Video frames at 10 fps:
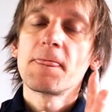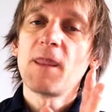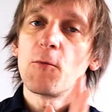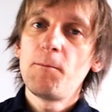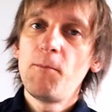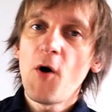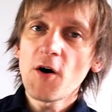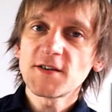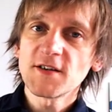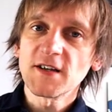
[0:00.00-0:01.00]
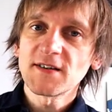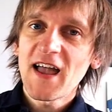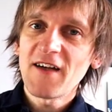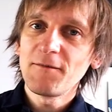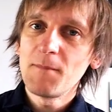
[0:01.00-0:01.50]
Now, boxes
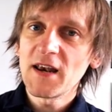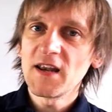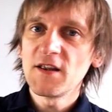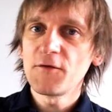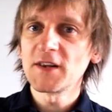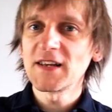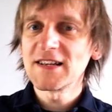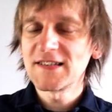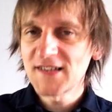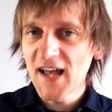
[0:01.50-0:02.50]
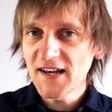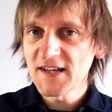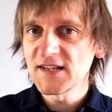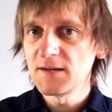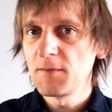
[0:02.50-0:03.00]
have many different
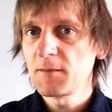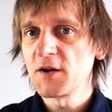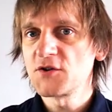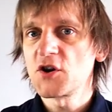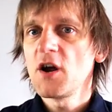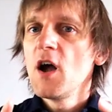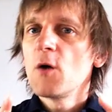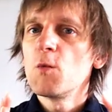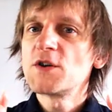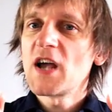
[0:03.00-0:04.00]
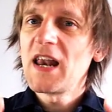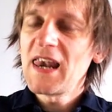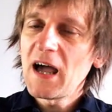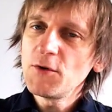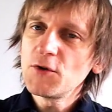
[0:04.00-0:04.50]
settings in BigPicture, which
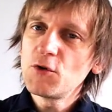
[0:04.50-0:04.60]
allow you